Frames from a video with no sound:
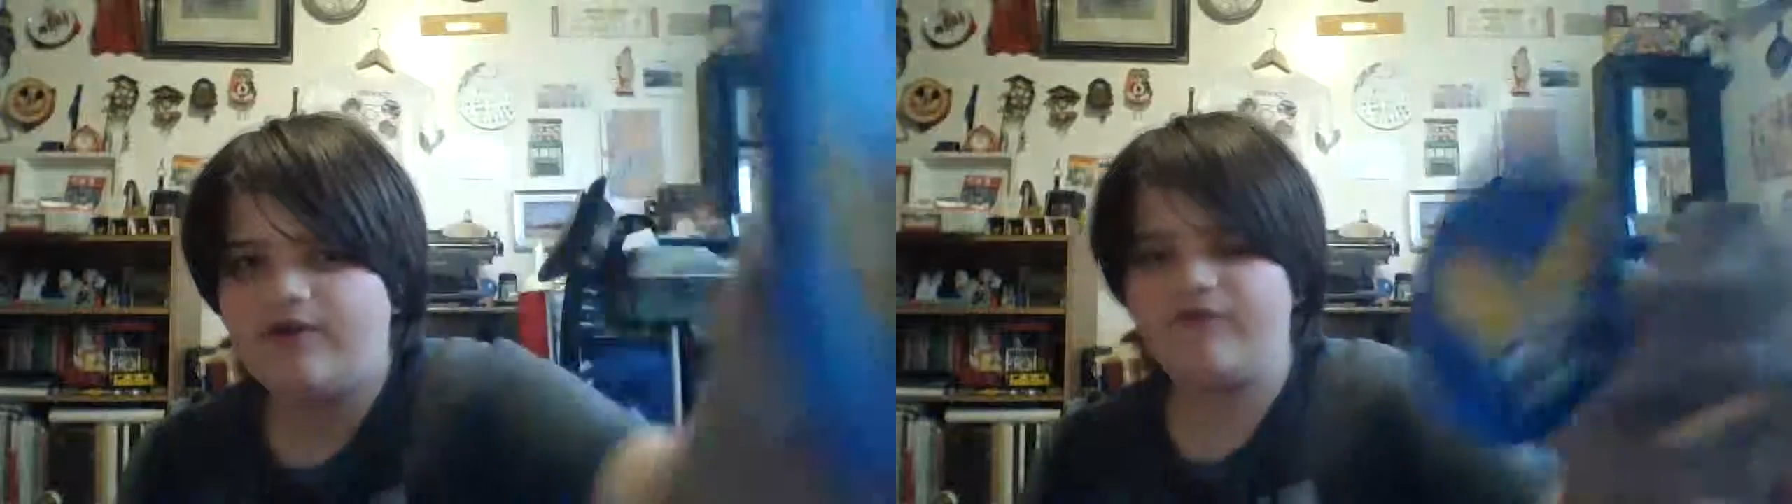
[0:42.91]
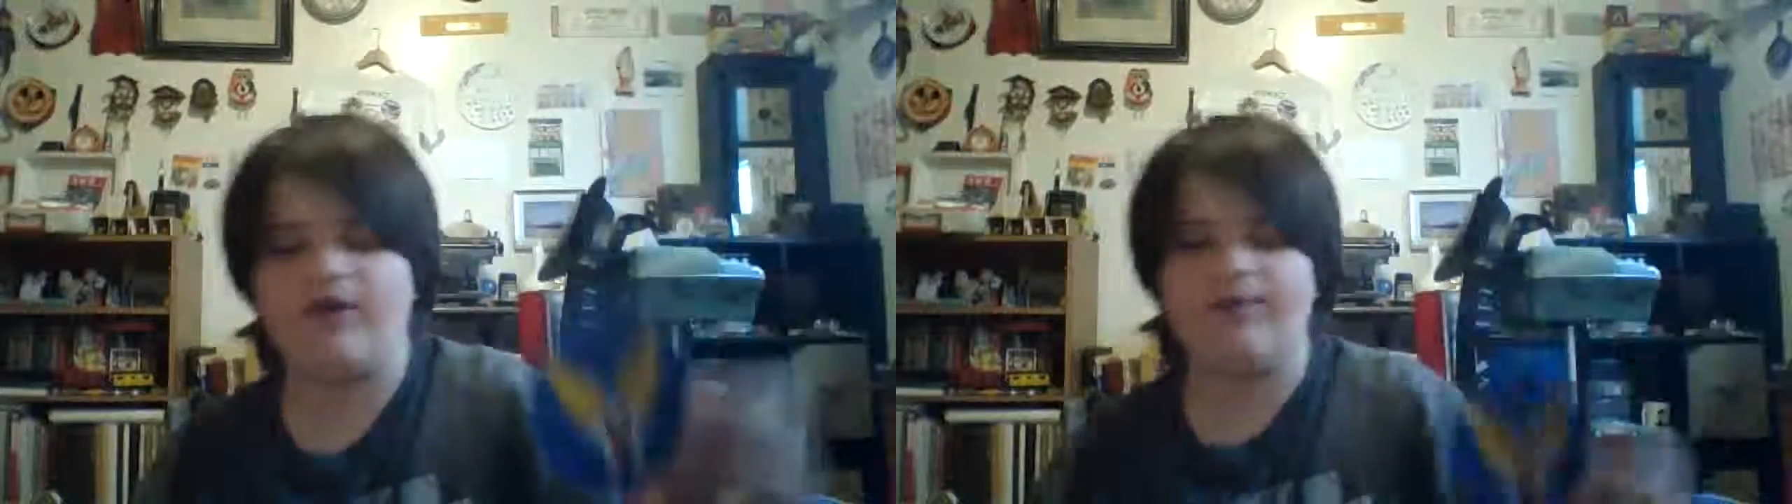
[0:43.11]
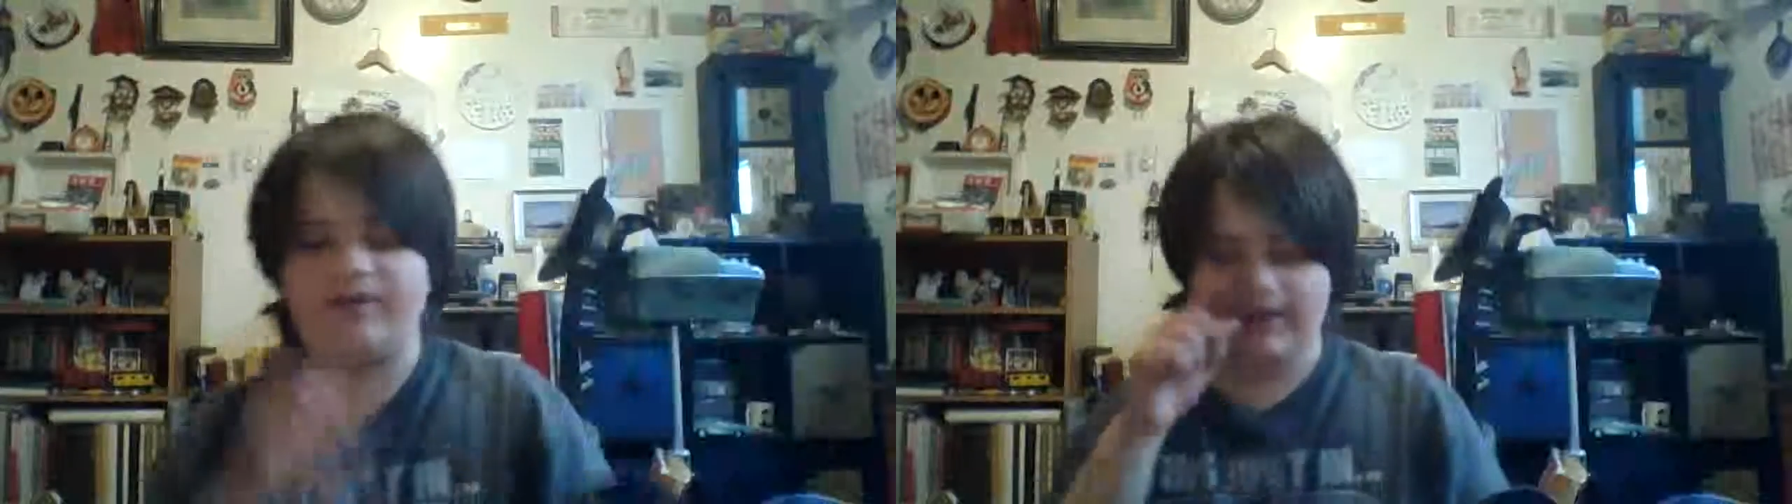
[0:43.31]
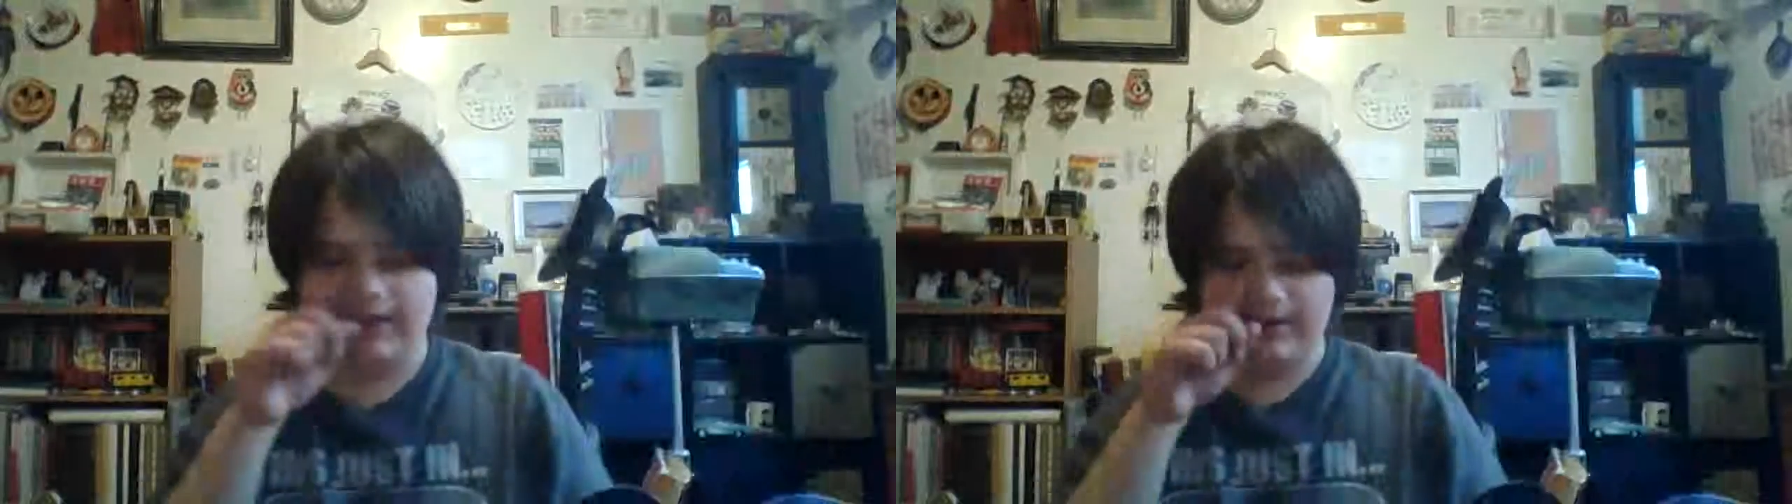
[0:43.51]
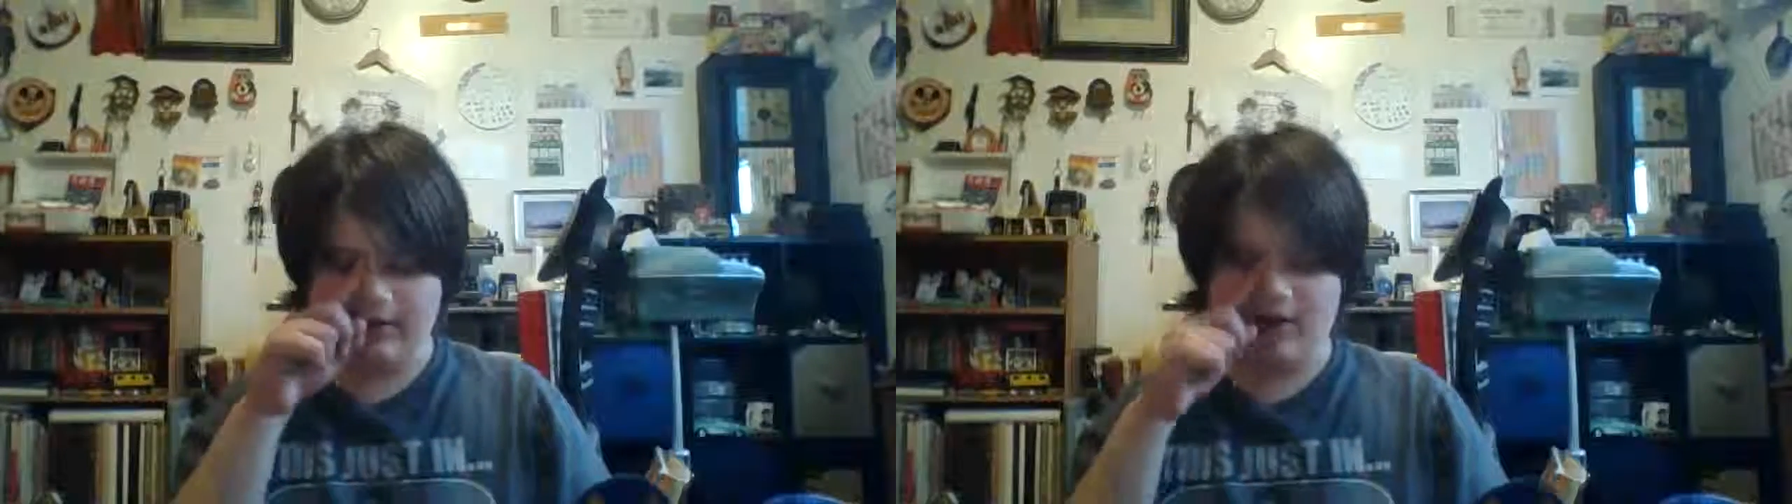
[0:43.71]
from the